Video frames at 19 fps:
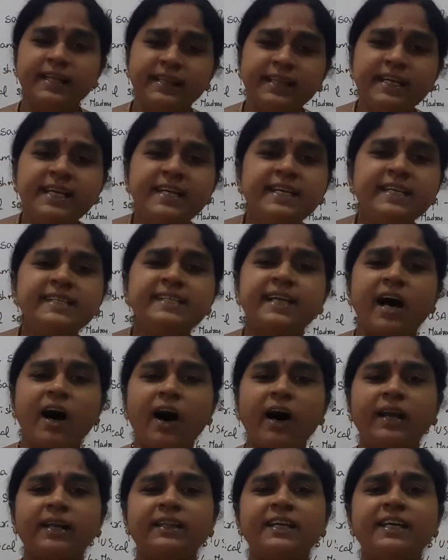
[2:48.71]
These
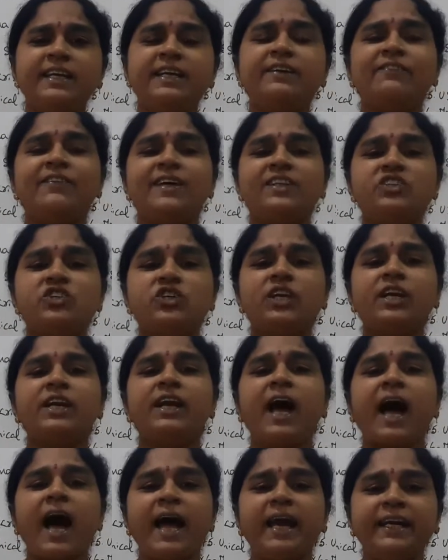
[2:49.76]
are the
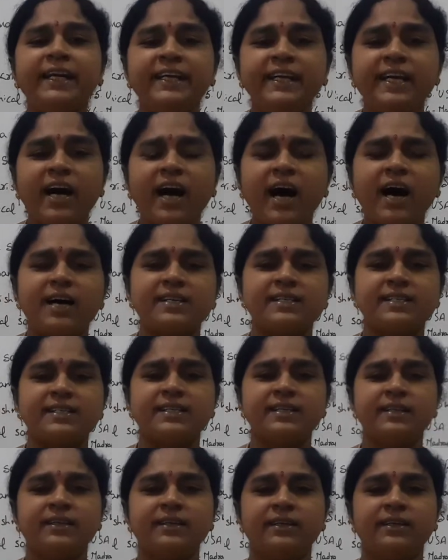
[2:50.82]
Western ideas